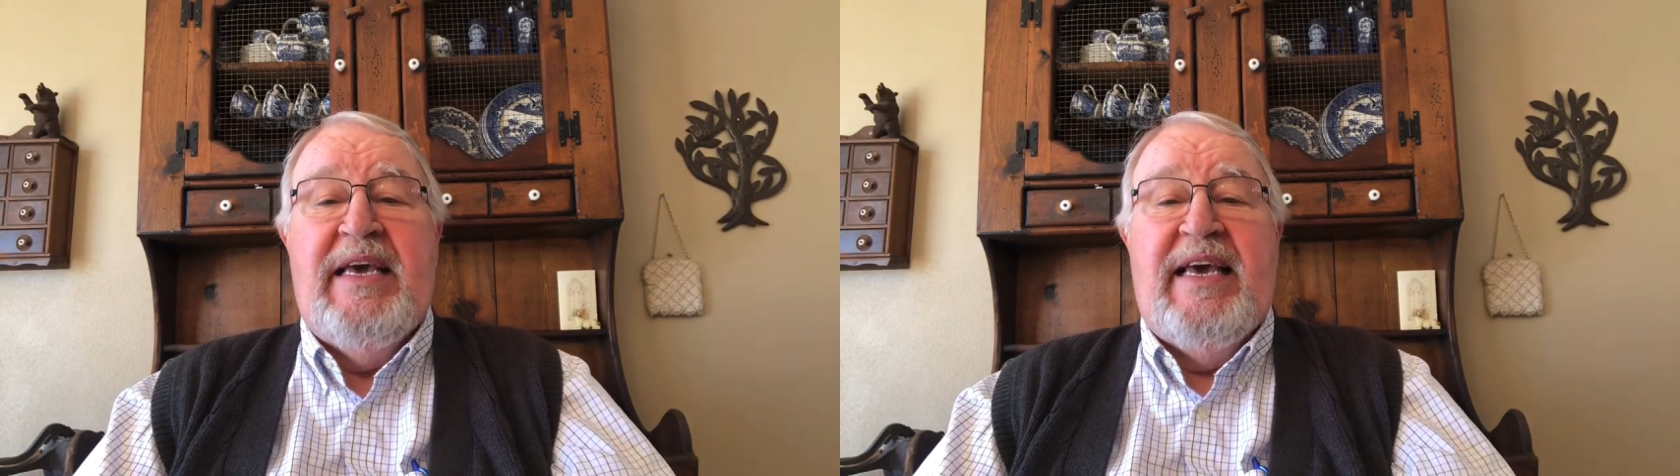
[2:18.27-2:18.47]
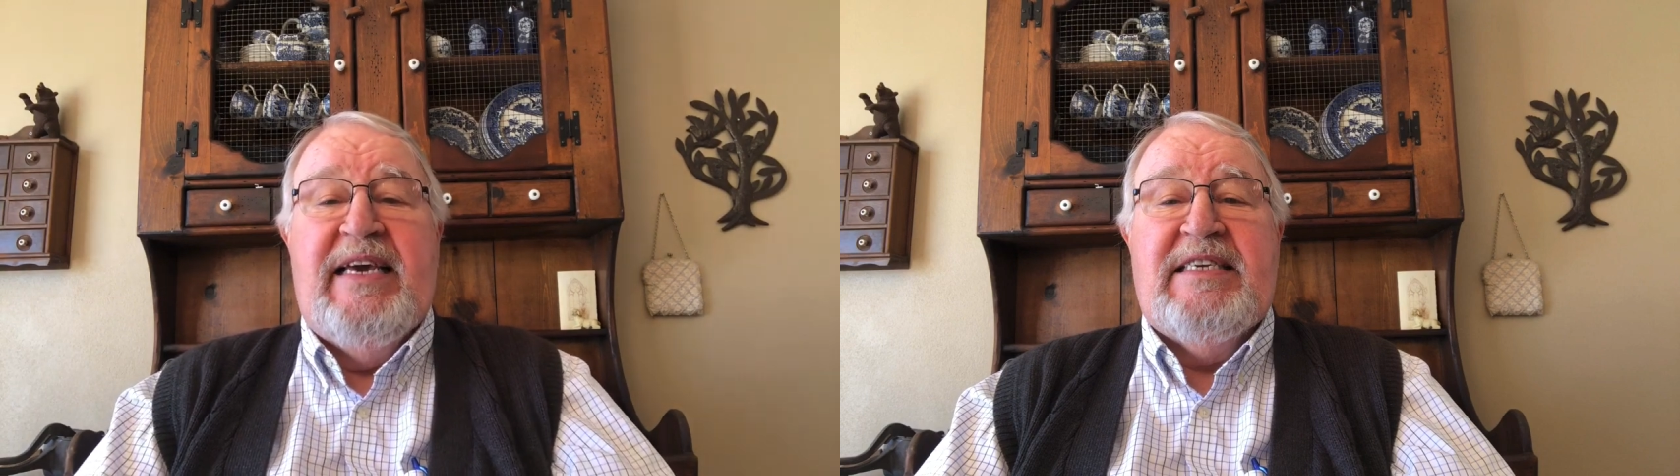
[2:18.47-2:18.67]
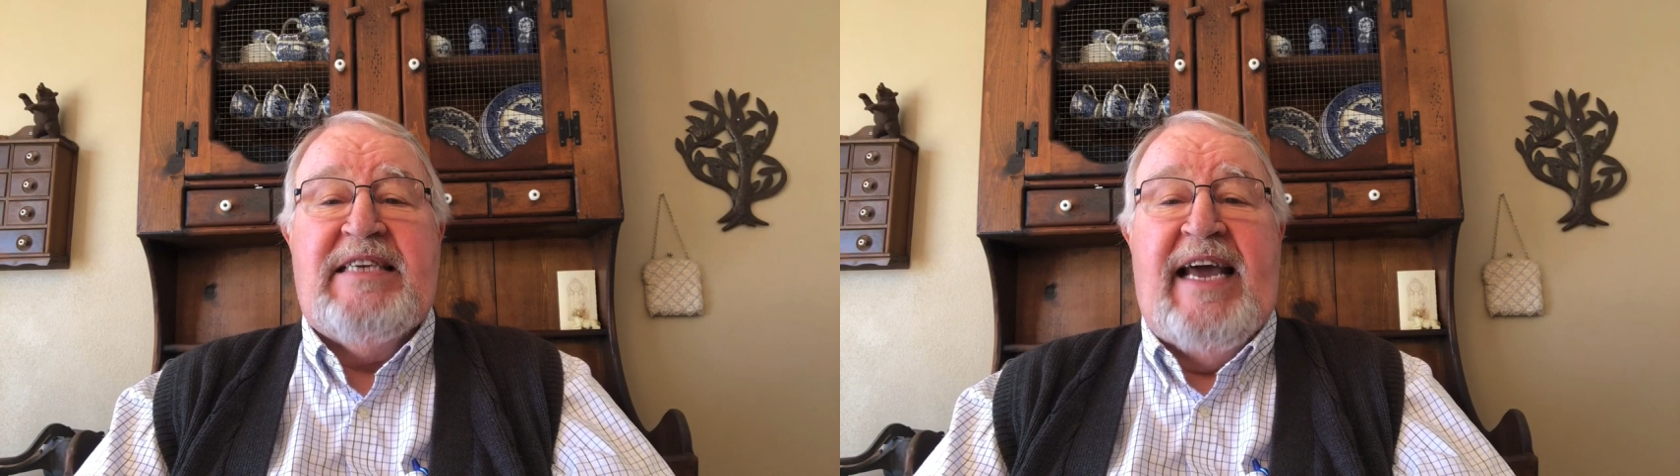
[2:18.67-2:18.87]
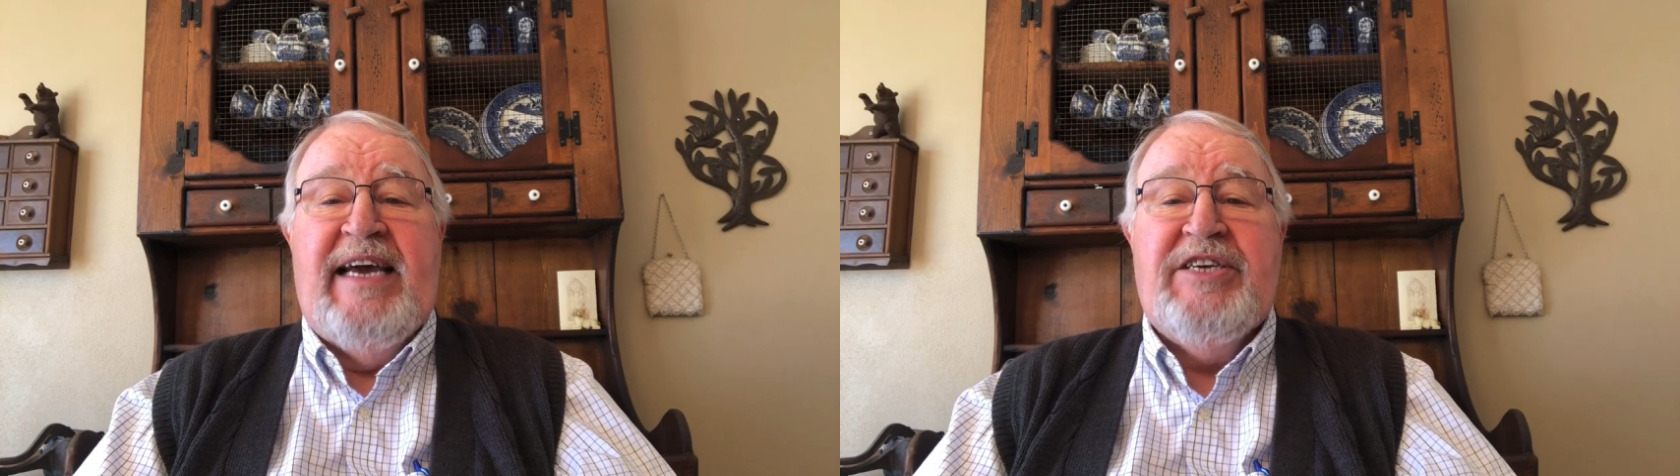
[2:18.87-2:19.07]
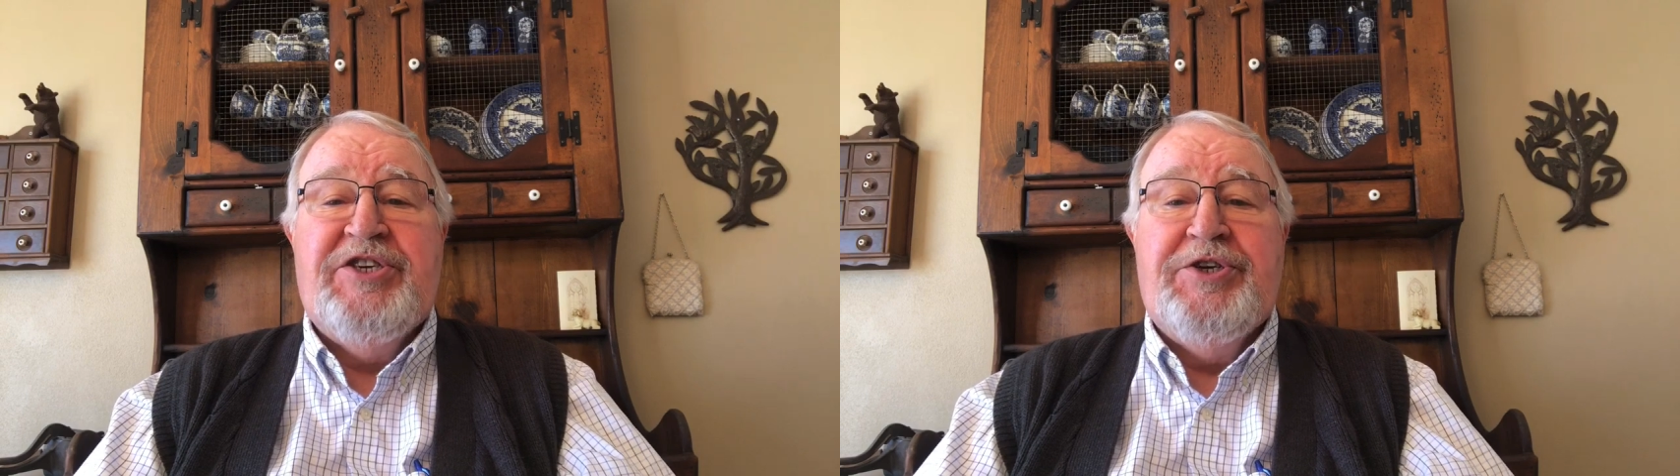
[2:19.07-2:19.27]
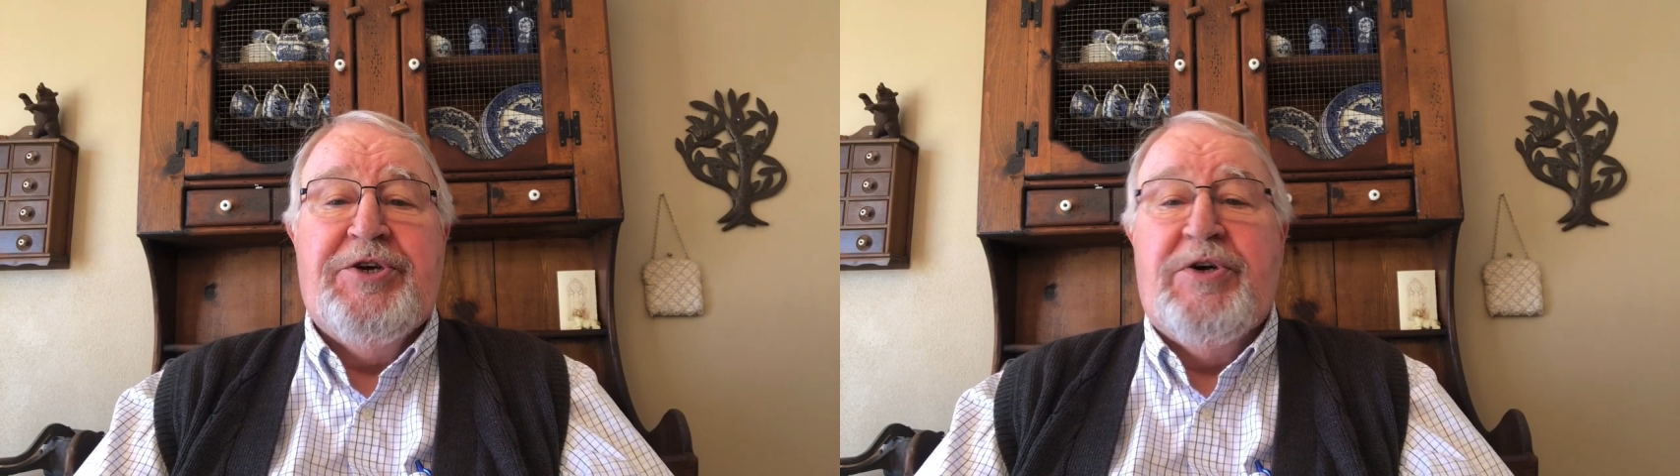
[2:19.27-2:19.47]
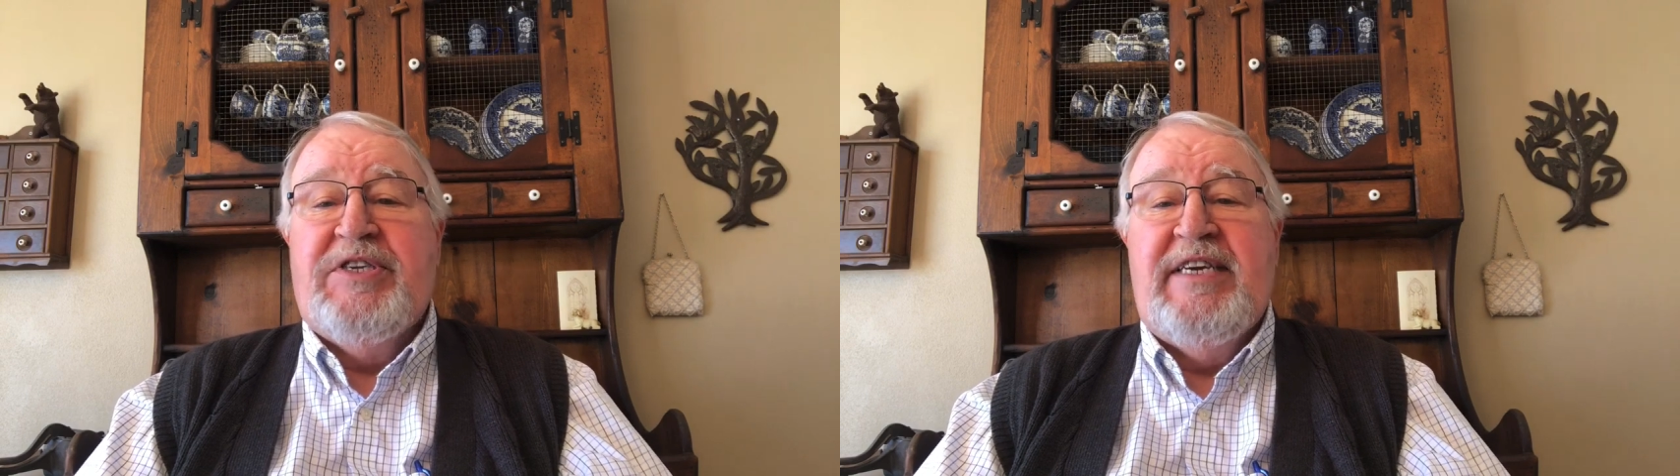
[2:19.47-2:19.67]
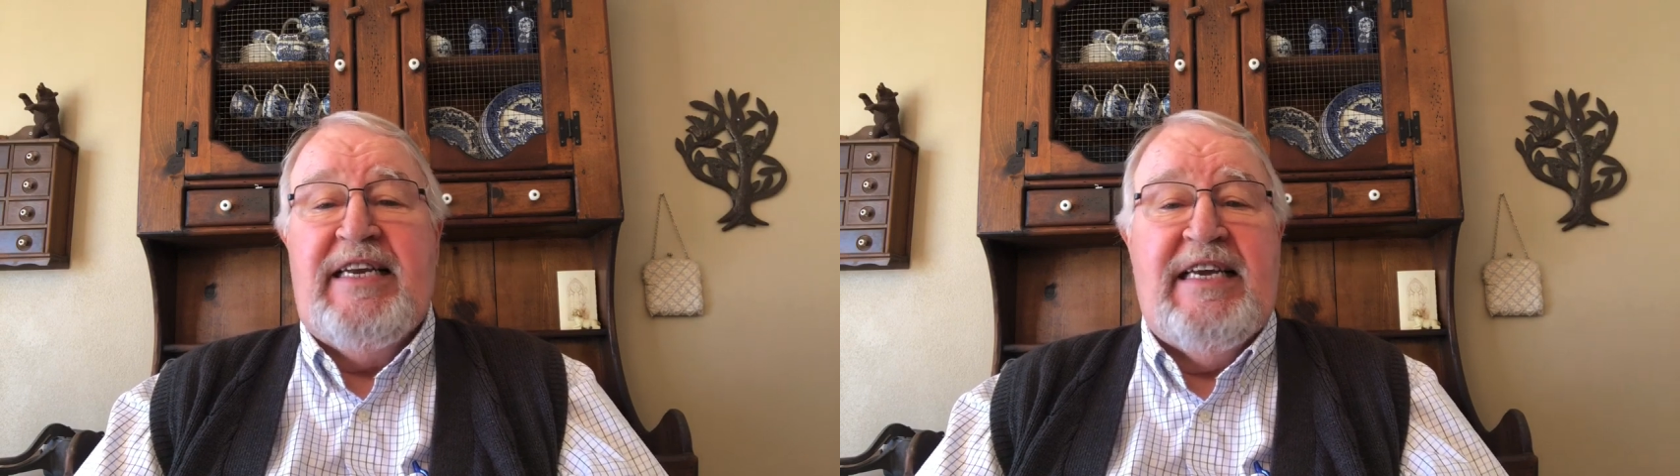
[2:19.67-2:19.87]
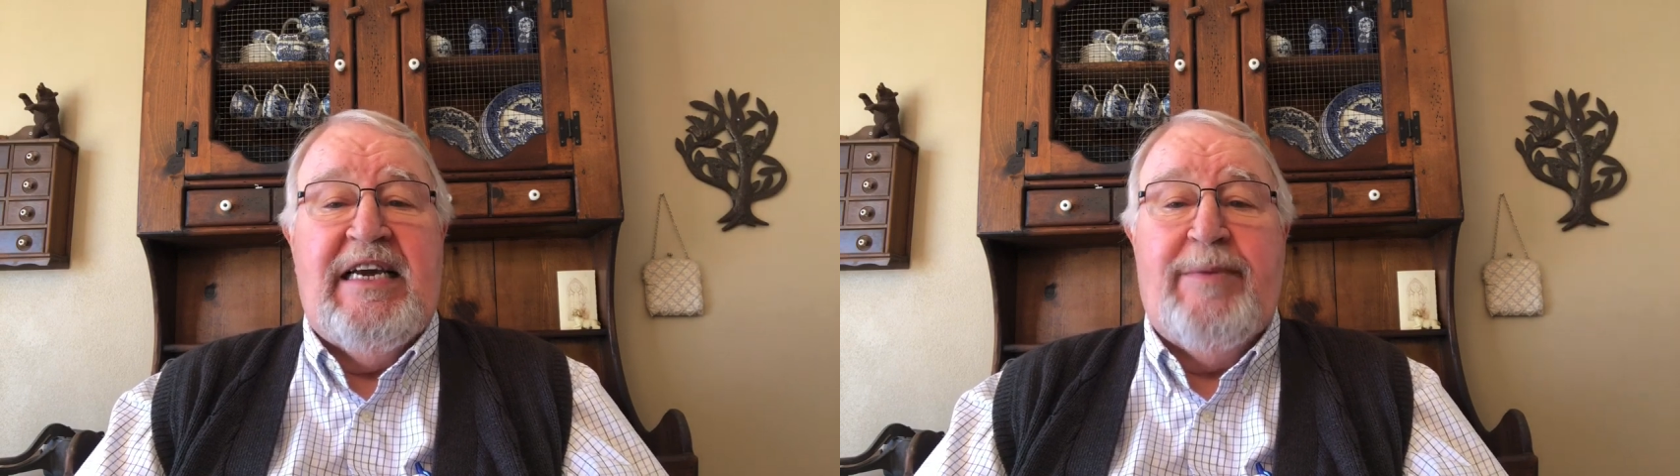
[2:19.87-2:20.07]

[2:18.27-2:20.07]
is as you're tilling